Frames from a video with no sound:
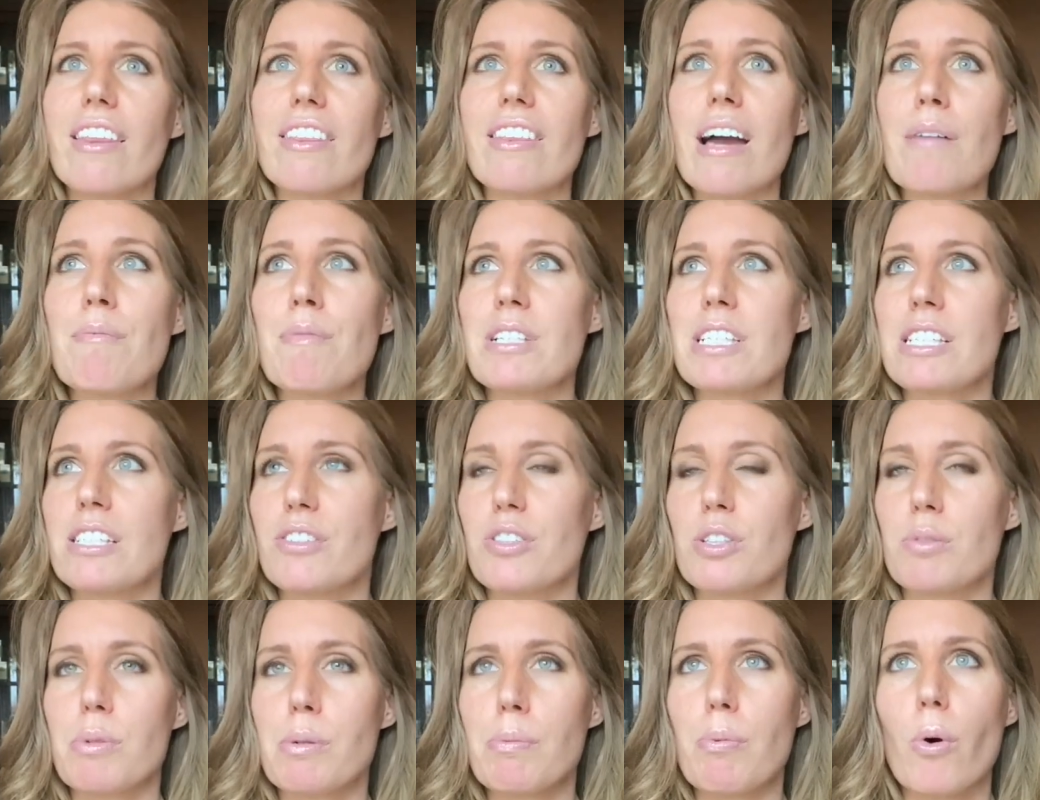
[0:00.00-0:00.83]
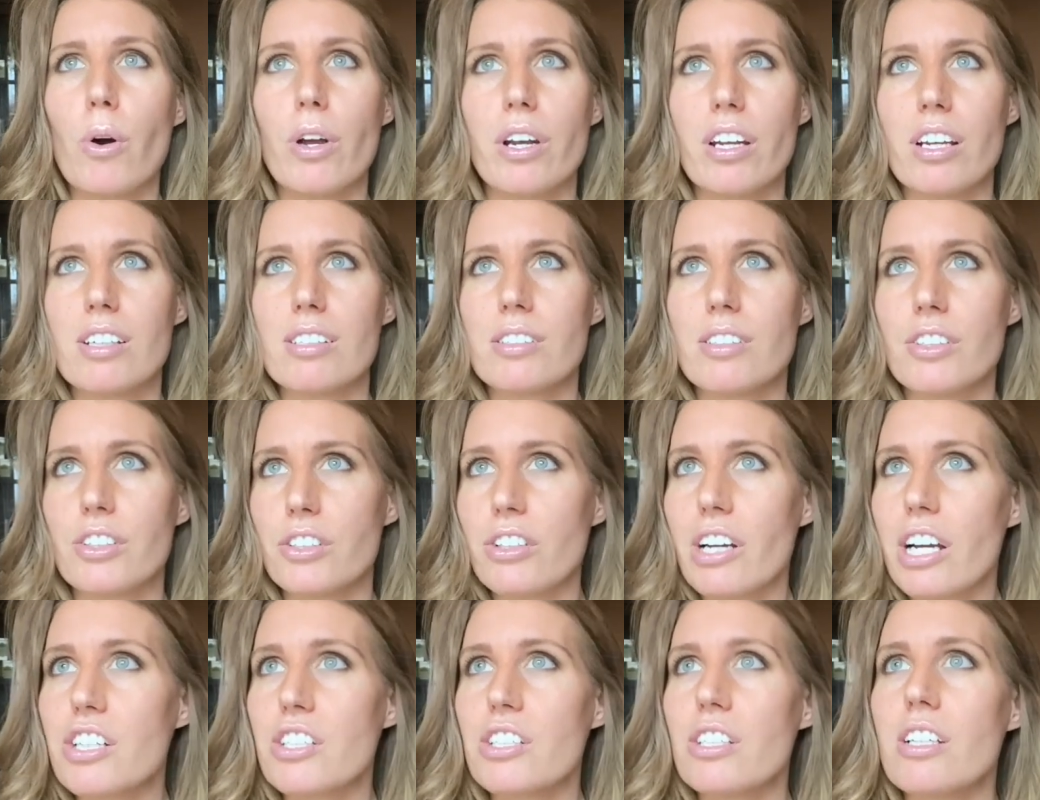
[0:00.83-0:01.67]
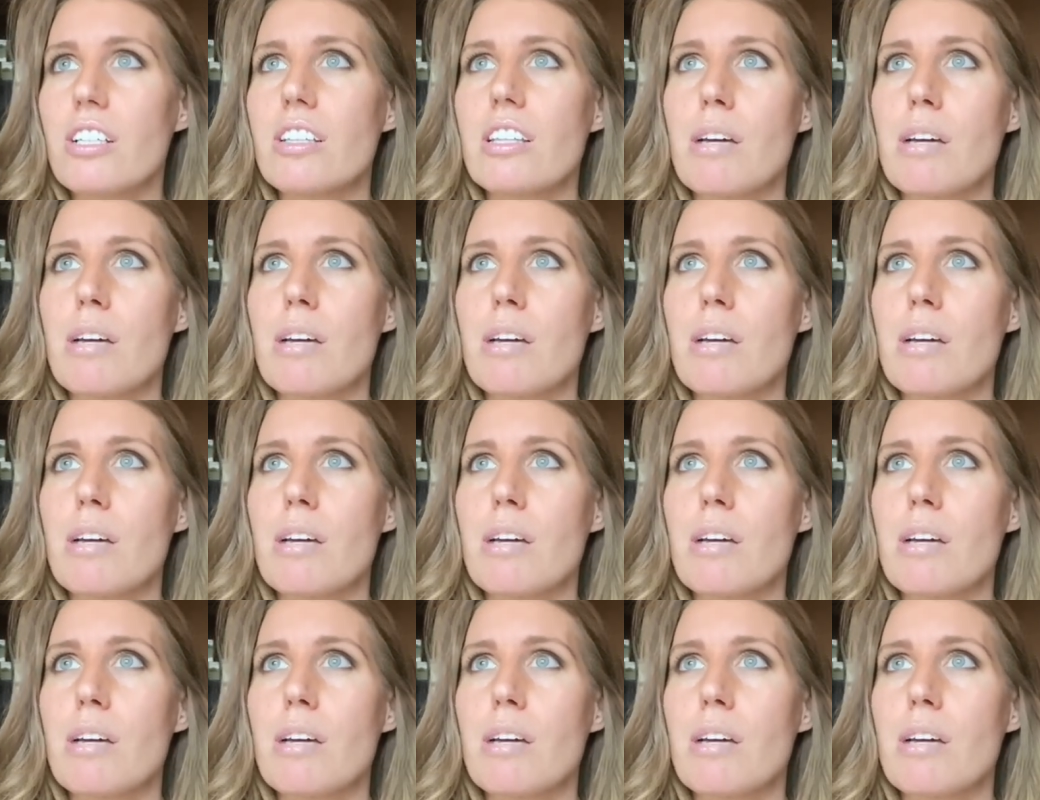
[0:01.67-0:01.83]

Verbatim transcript: that must either be pointing us in the direction,